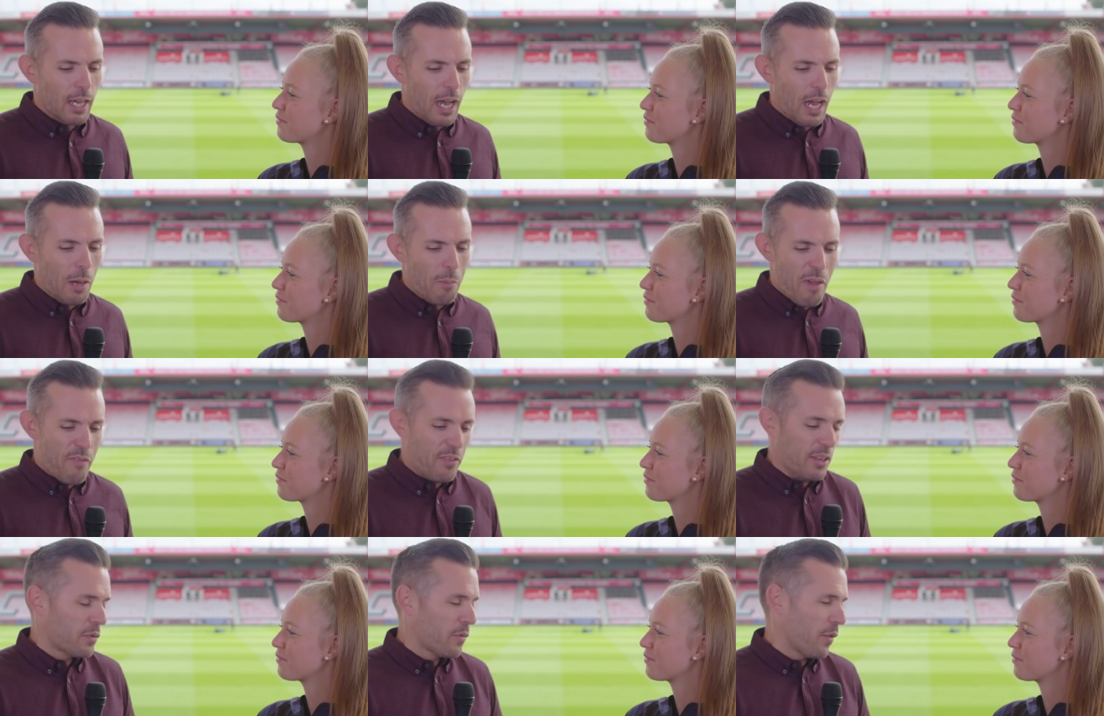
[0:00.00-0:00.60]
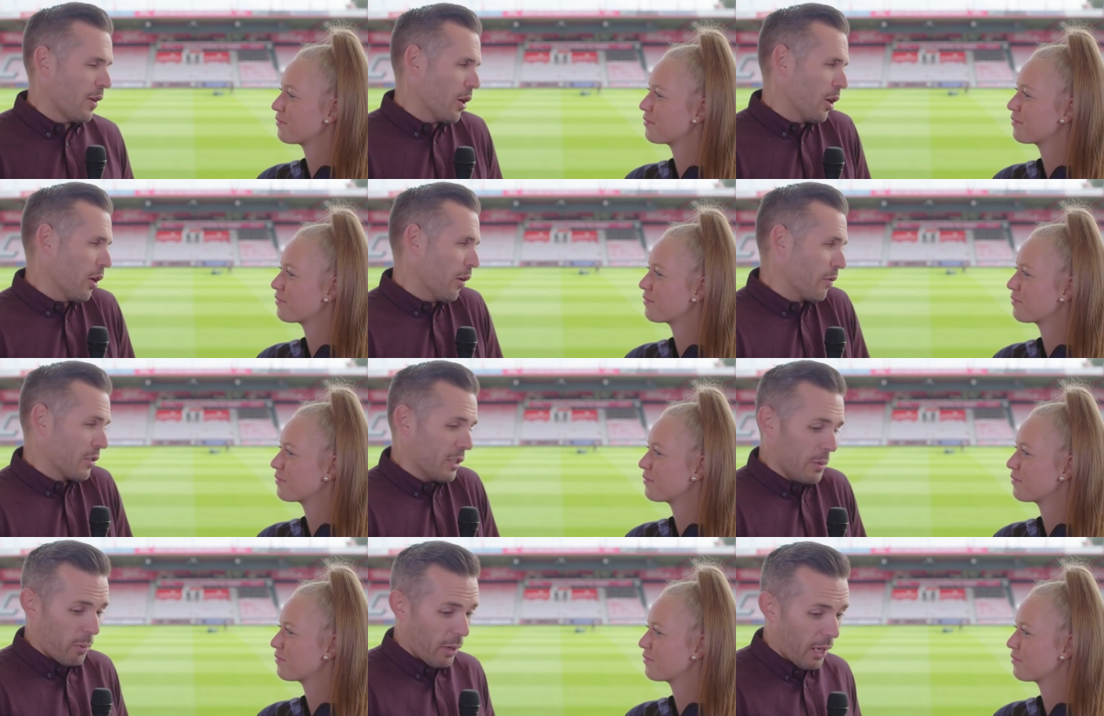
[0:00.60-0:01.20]
Speaker 1: Um, if he's fit, he'll
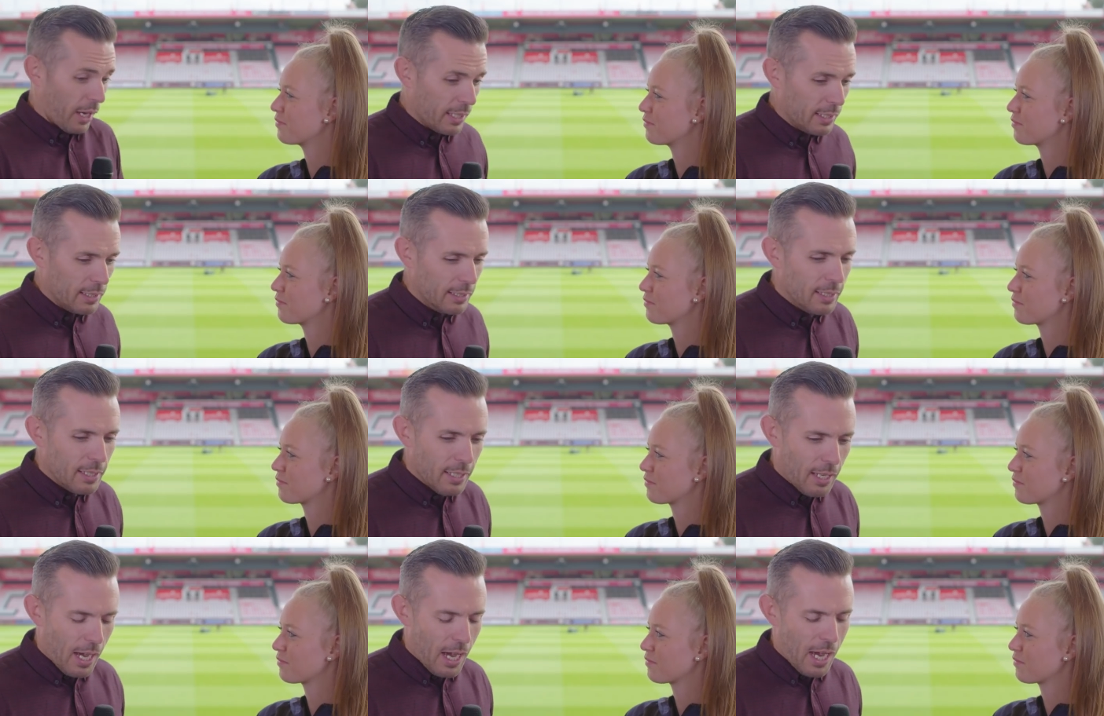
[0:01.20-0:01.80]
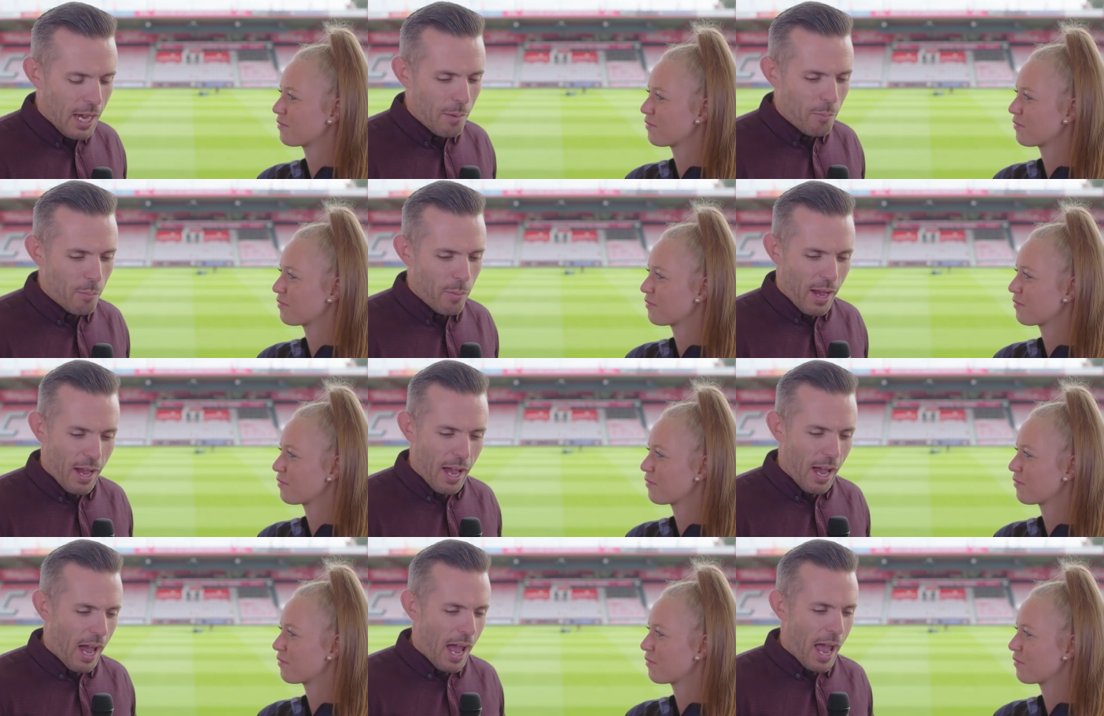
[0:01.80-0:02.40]
obviously play. Um,
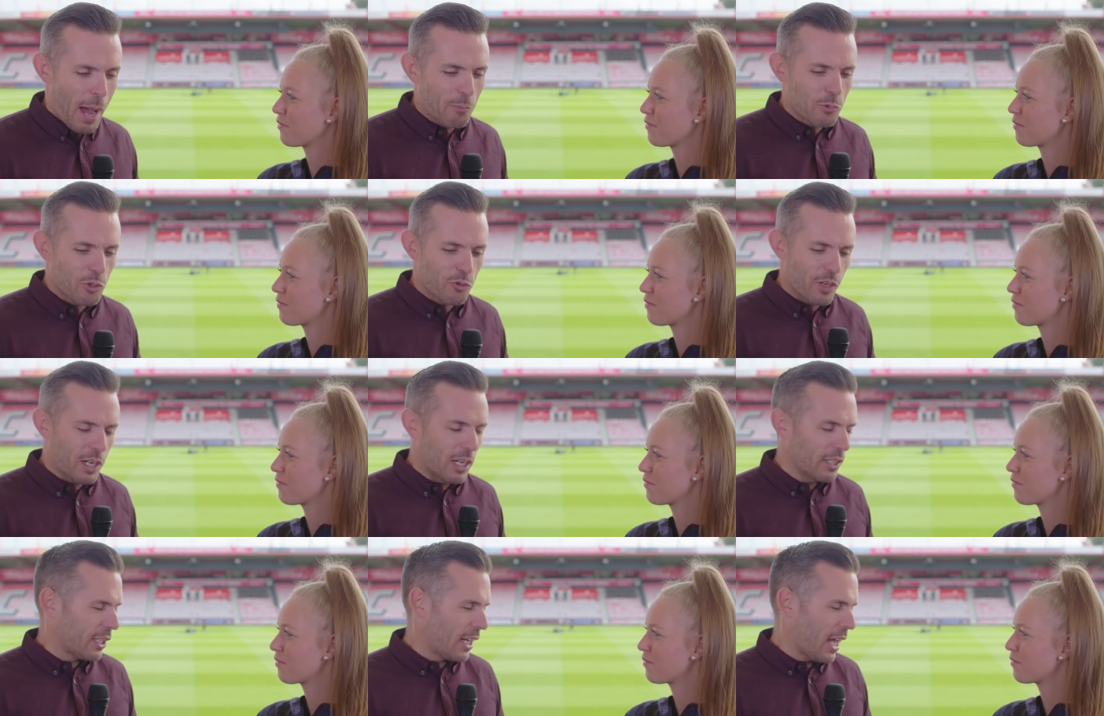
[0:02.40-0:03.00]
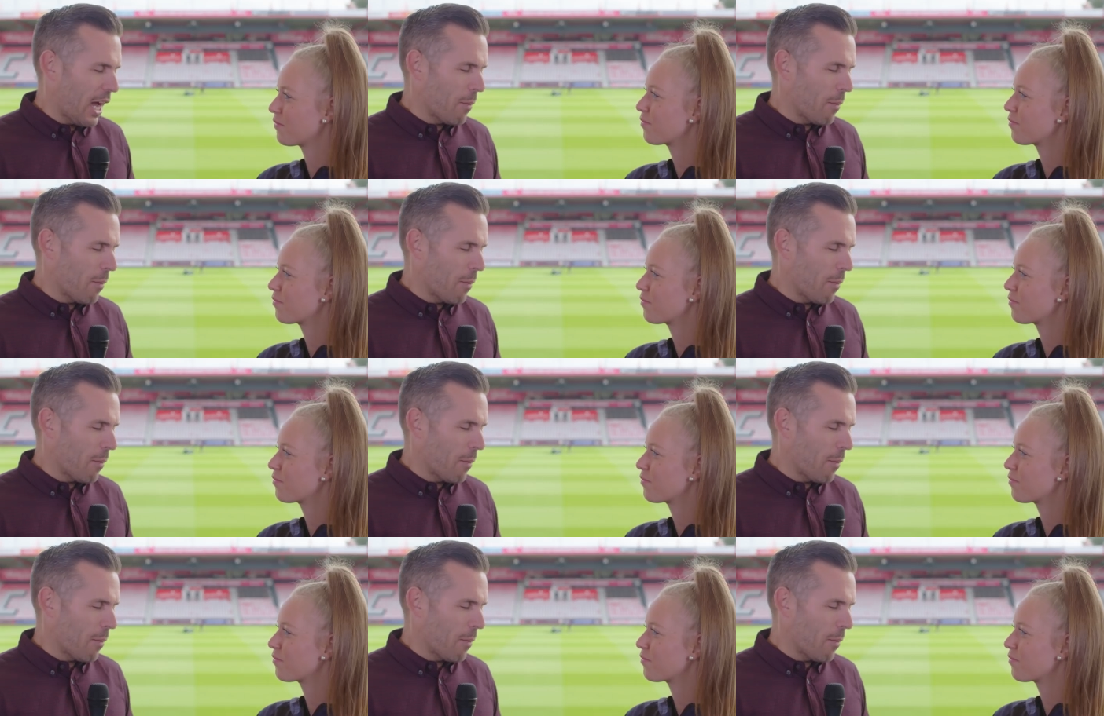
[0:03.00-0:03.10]
but a hamstring, I don't